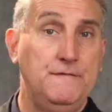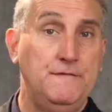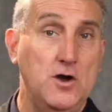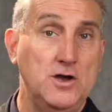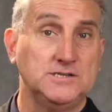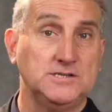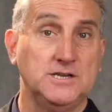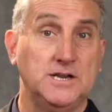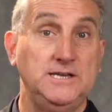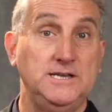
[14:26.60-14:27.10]

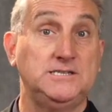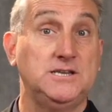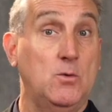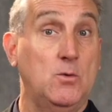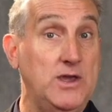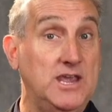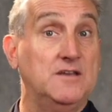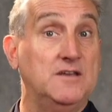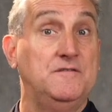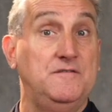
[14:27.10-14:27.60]
Firstly, so
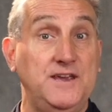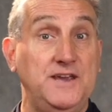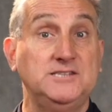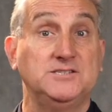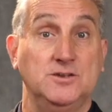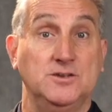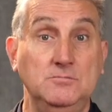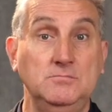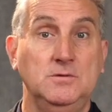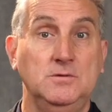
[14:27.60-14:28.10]
we can
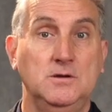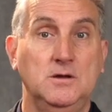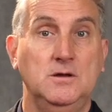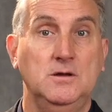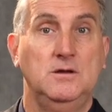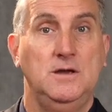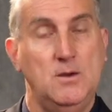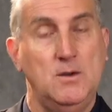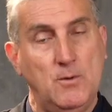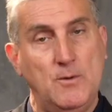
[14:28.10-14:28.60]
fix them.
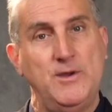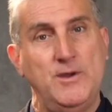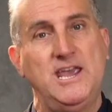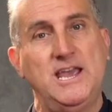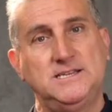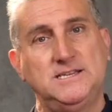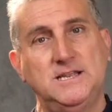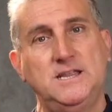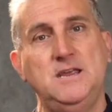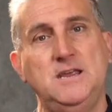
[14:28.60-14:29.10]
When we
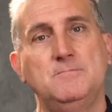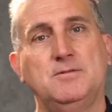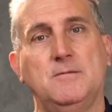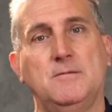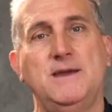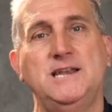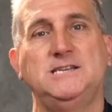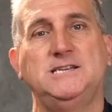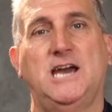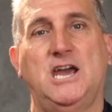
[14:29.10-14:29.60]
get to the
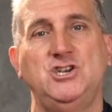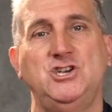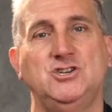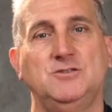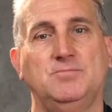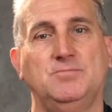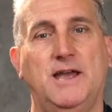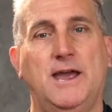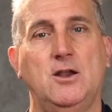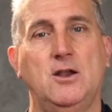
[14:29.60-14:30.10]

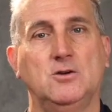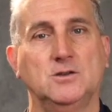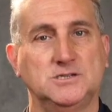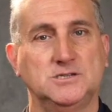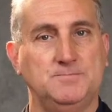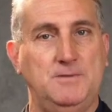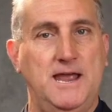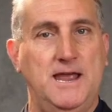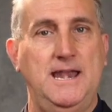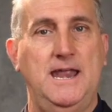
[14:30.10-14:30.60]
implementation plan, I'll
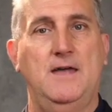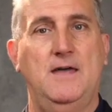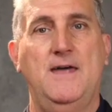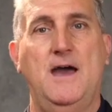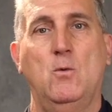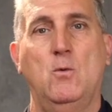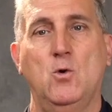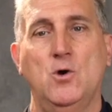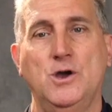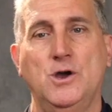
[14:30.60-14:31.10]
explain how
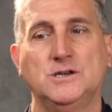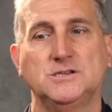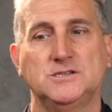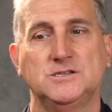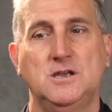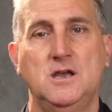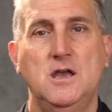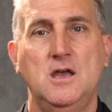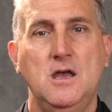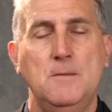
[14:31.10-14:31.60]
that
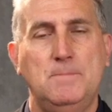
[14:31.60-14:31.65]
works.